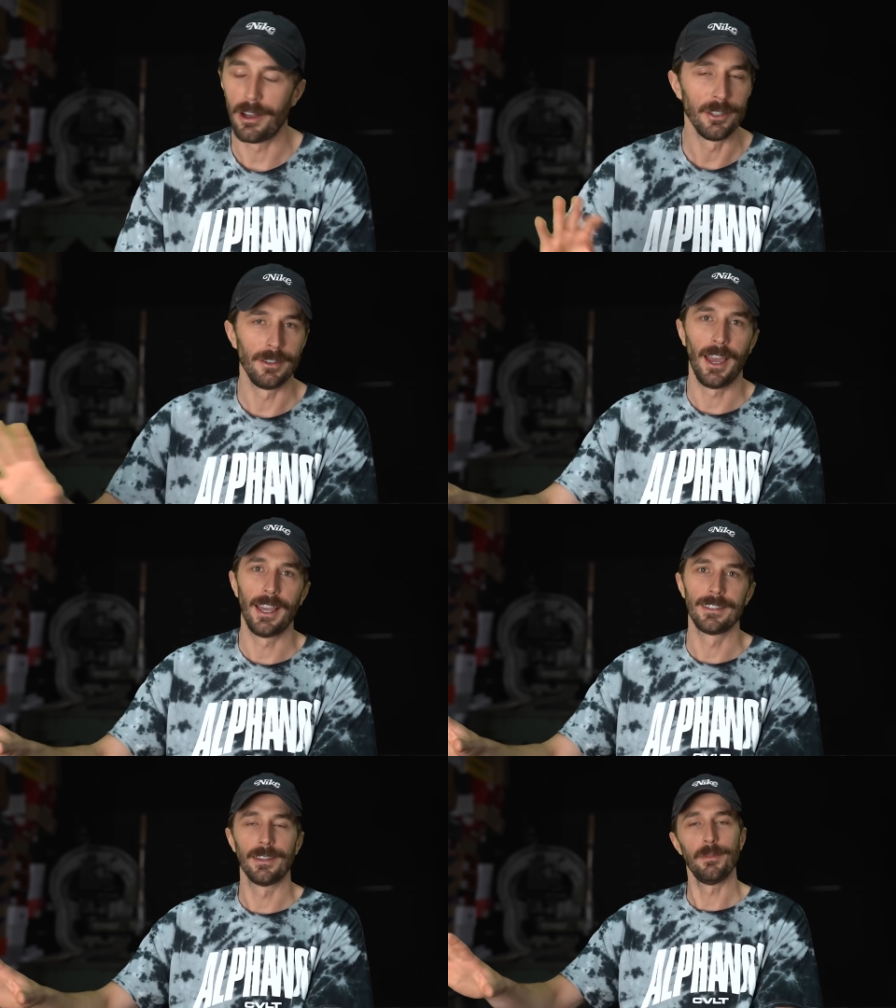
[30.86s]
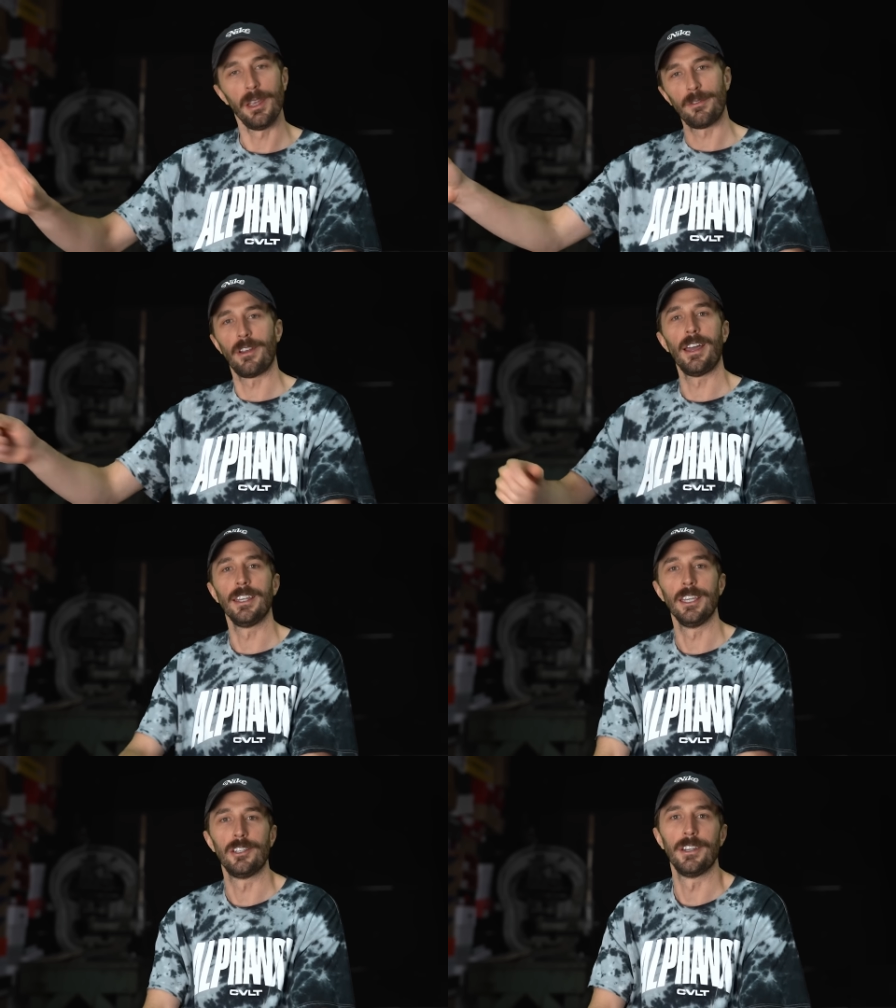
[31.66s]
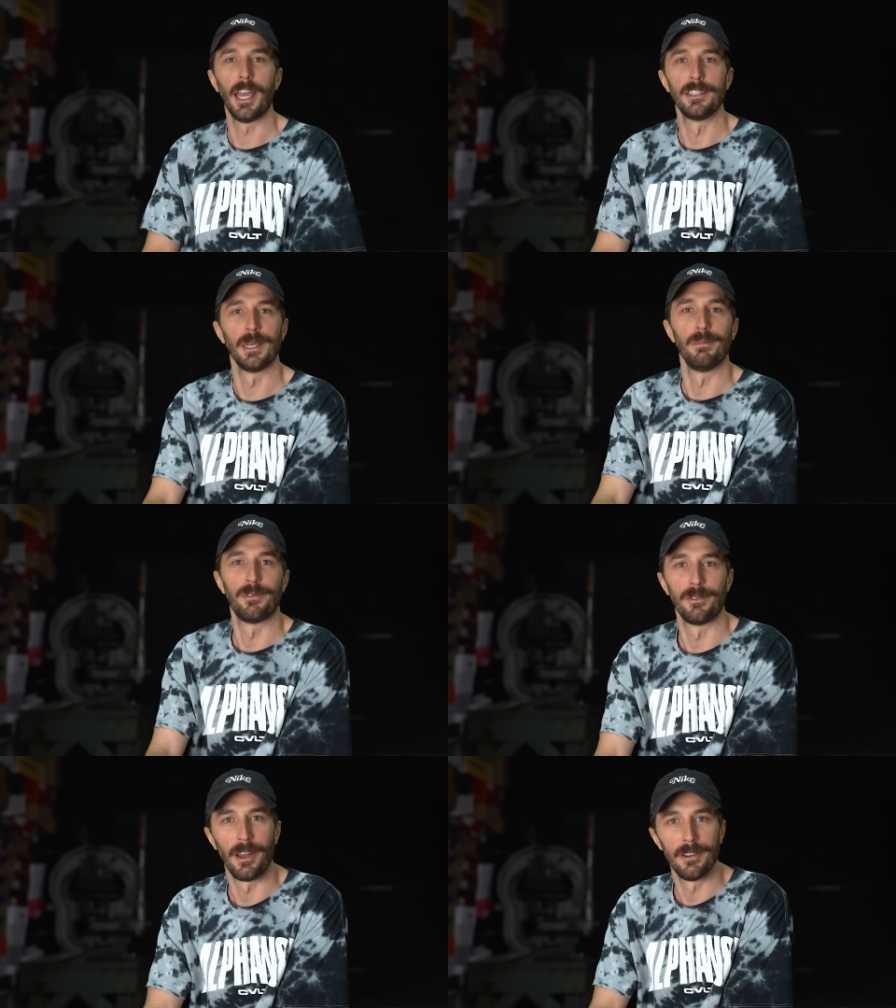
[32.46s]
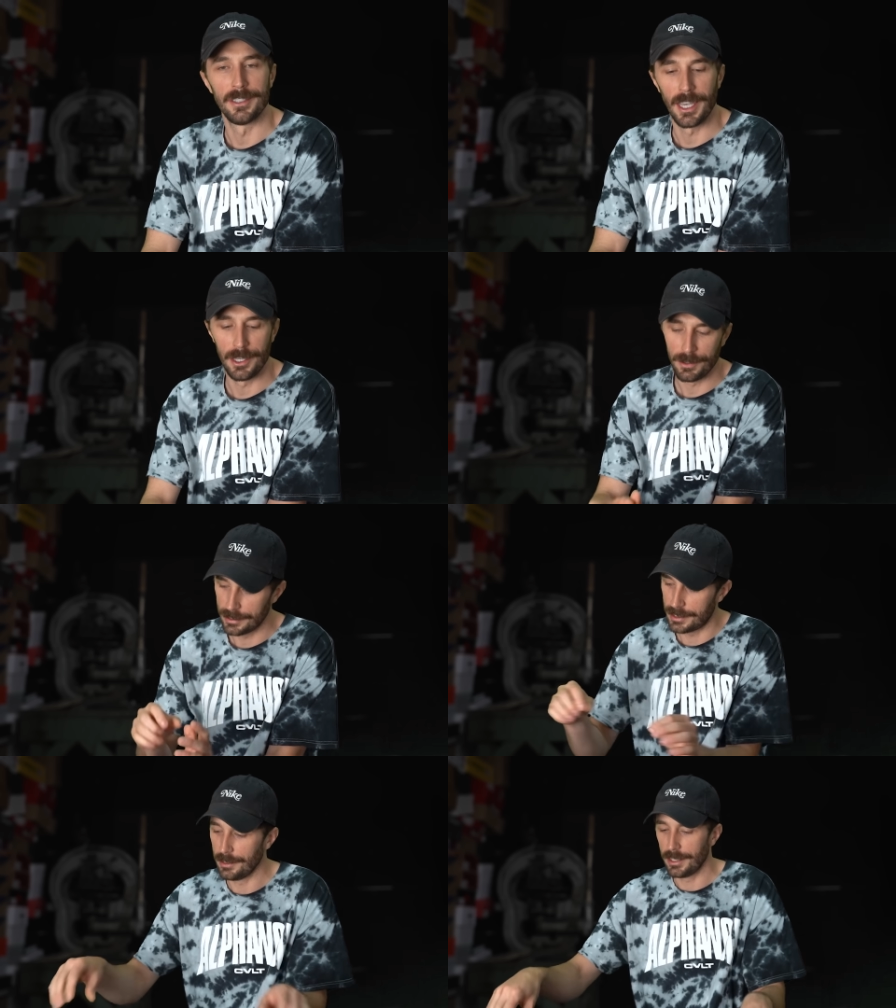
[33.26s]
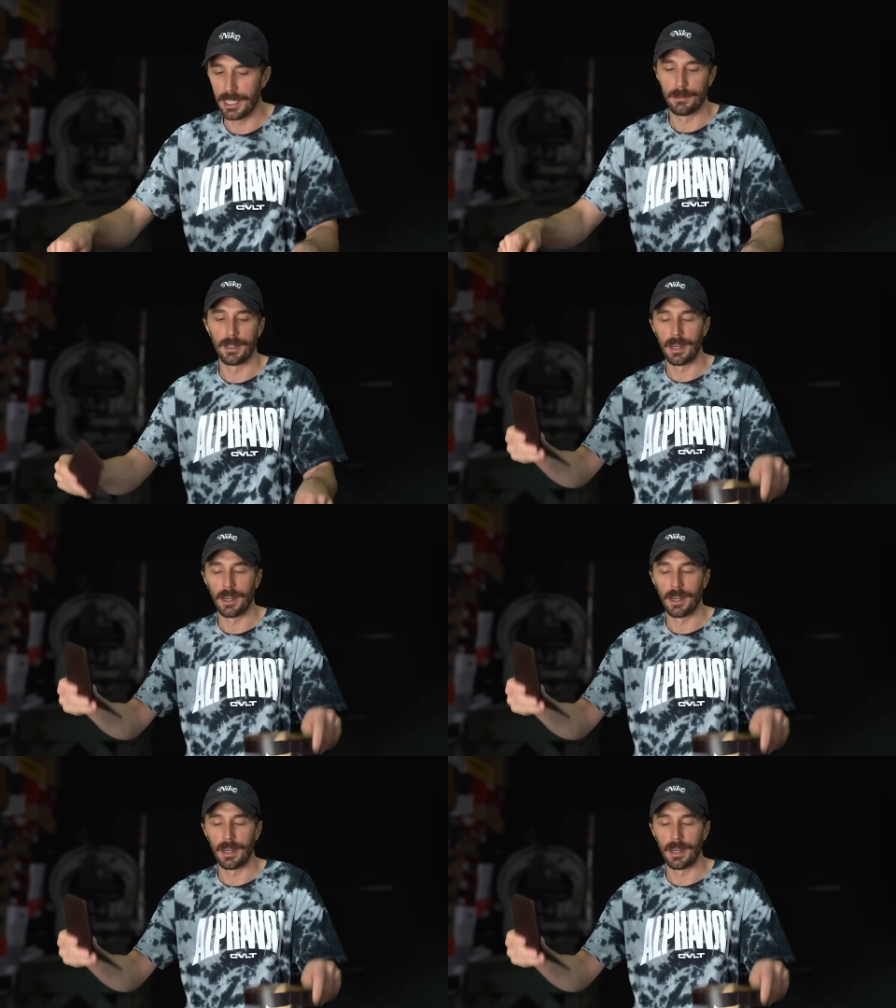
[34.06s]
all you guys that may have forgotten to get your dad something for Father's Day. You can still get him a